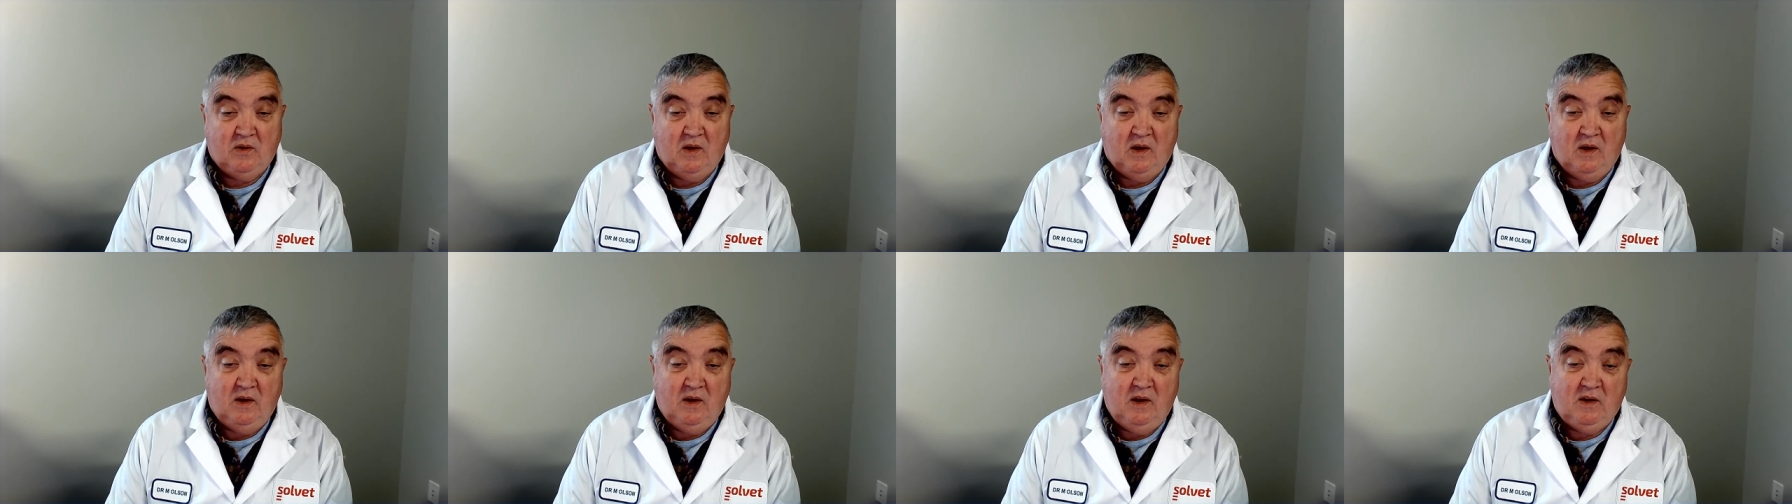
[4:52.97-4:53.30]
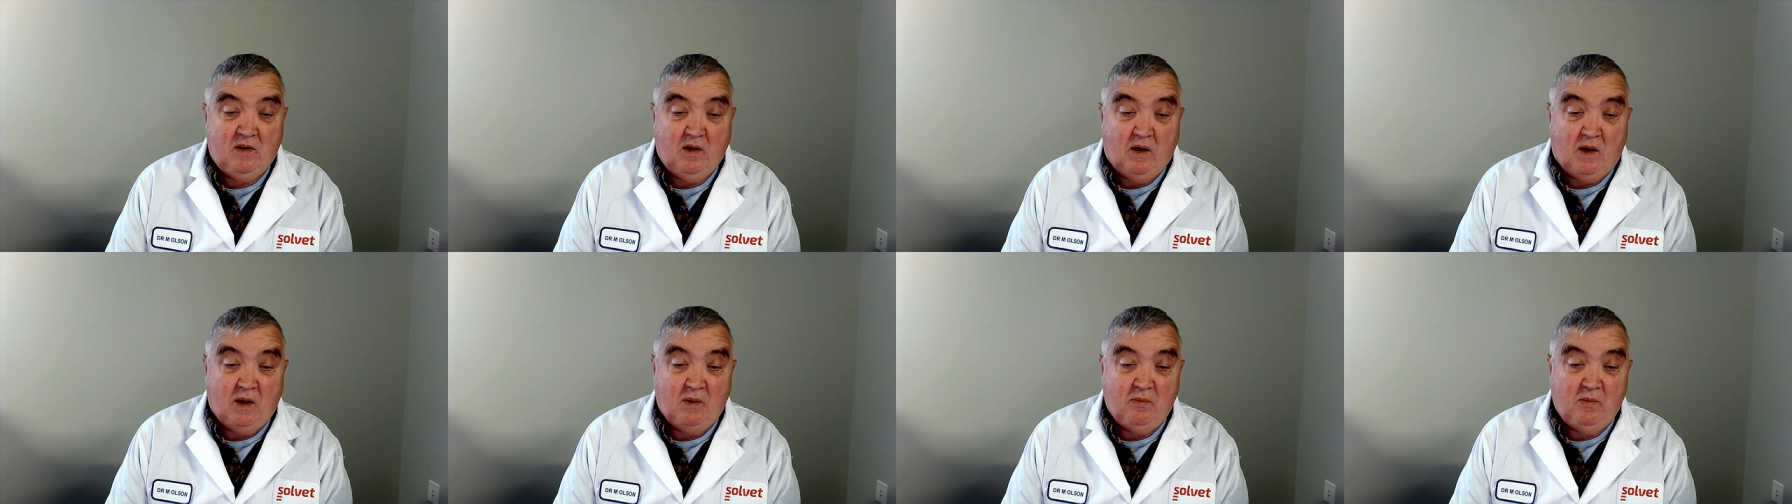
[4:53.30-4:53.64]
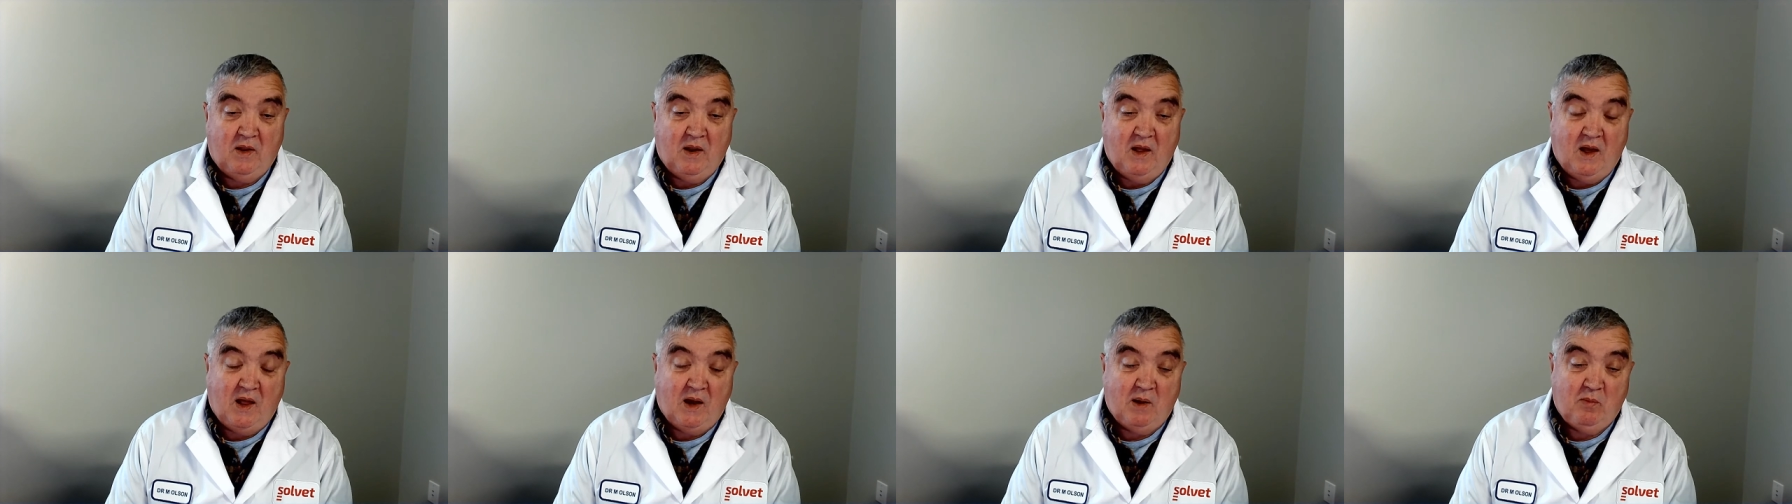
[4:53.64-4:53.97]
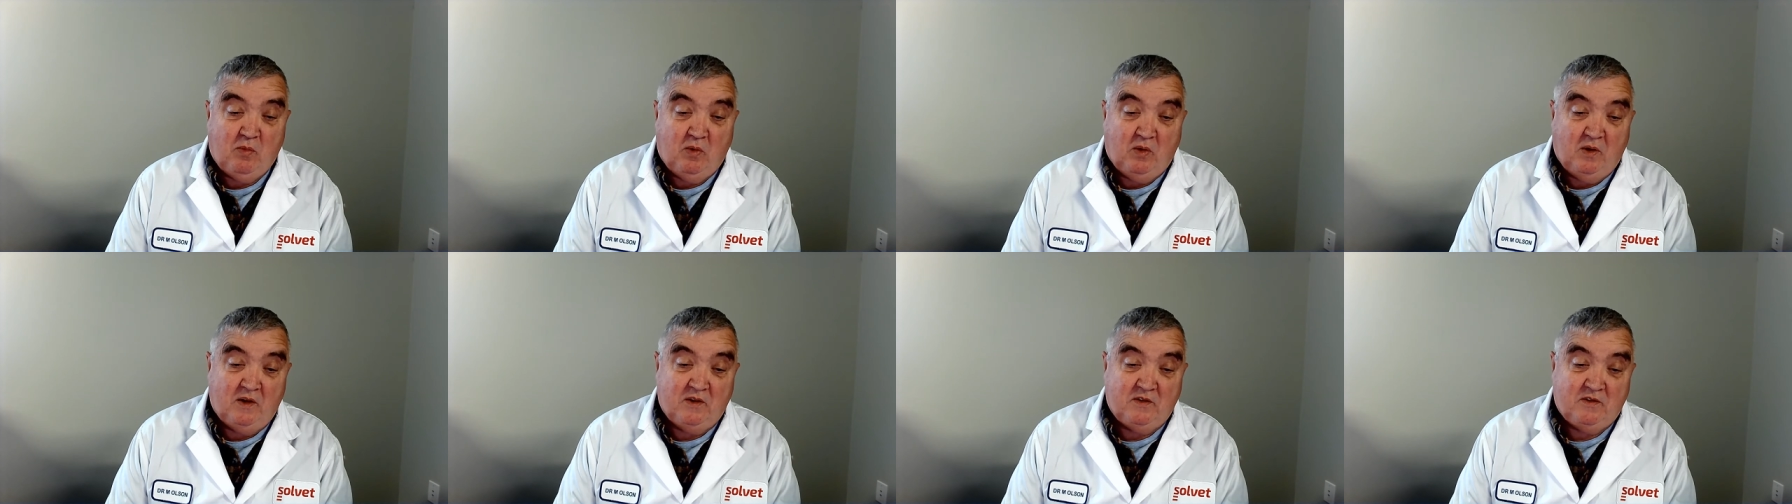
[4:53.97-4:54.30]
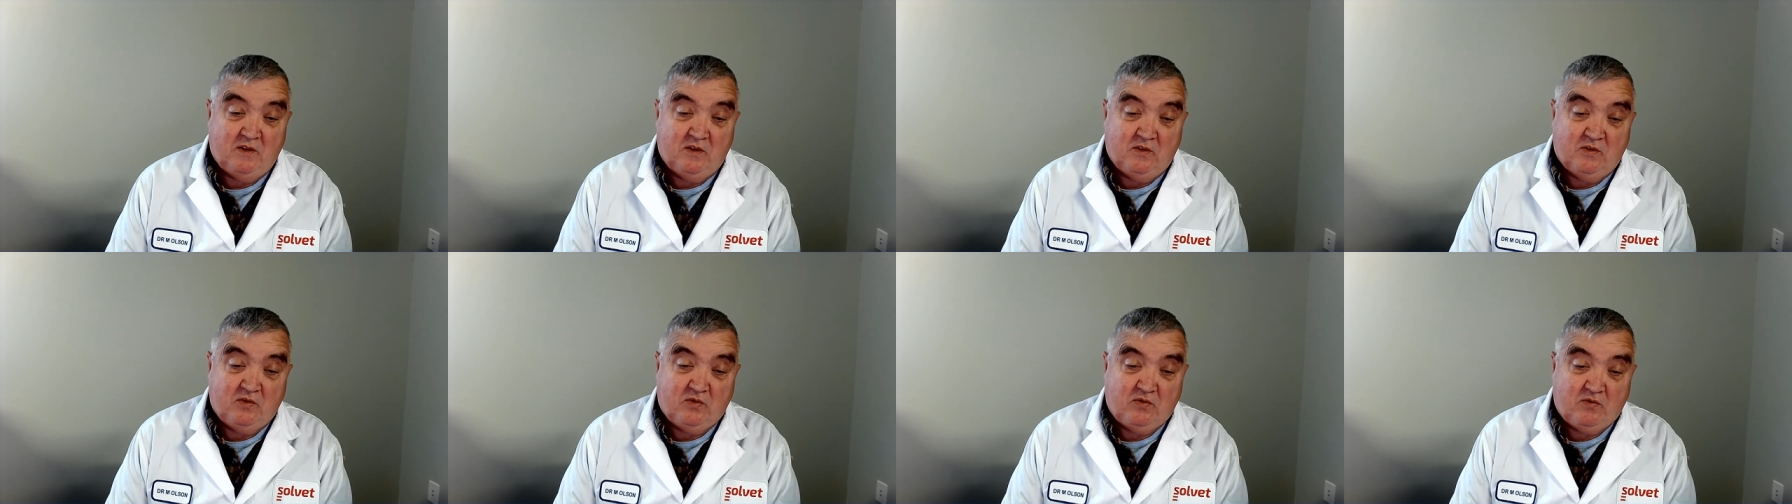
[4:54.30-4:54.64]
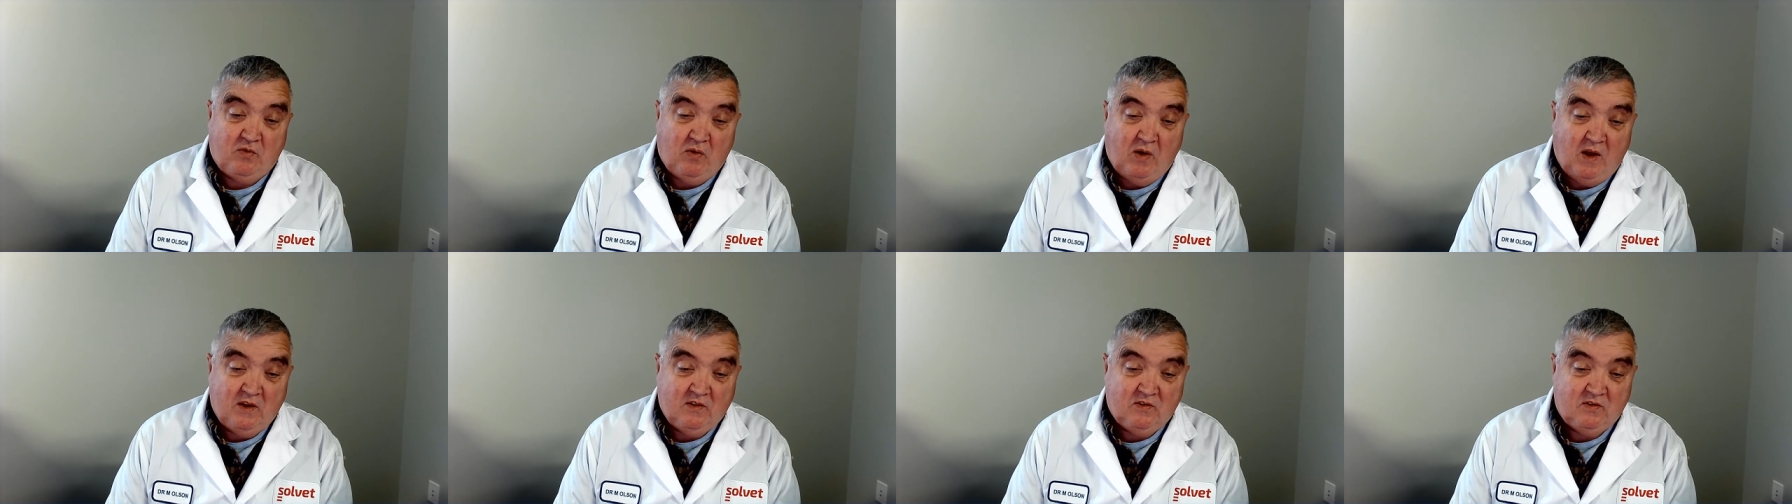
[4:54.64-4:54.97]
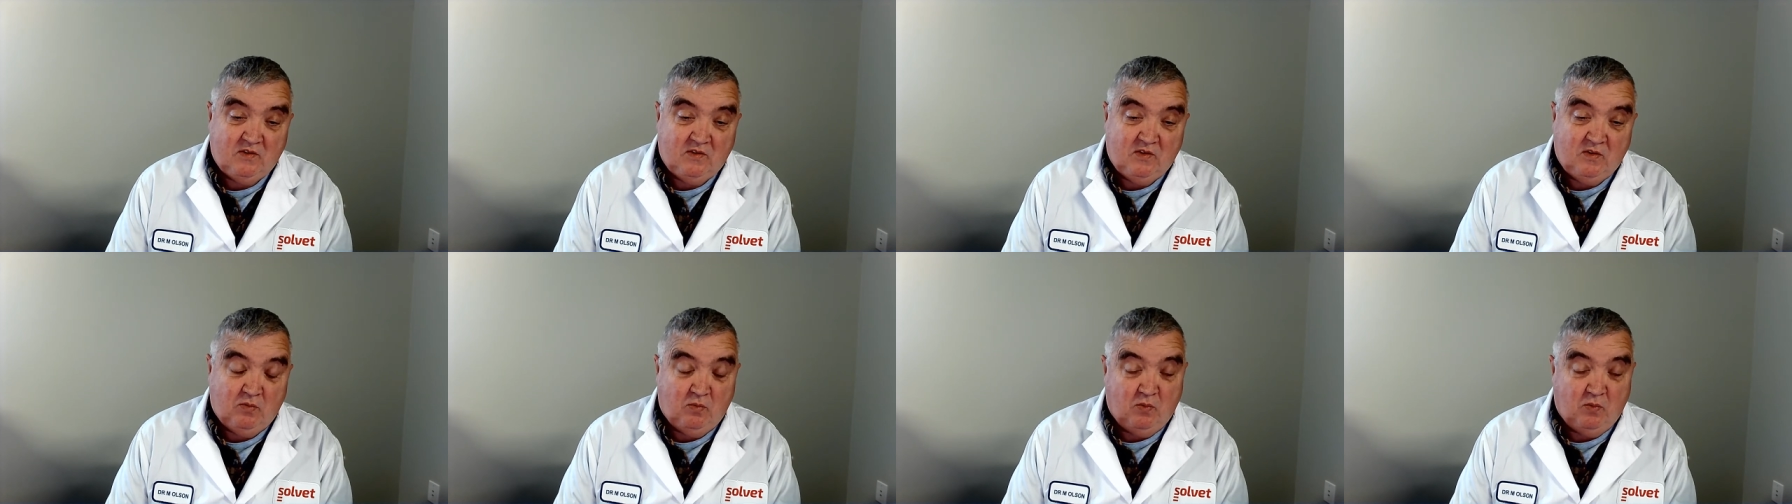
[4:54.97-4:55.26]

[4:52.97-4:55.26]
anytime an animal is in stress,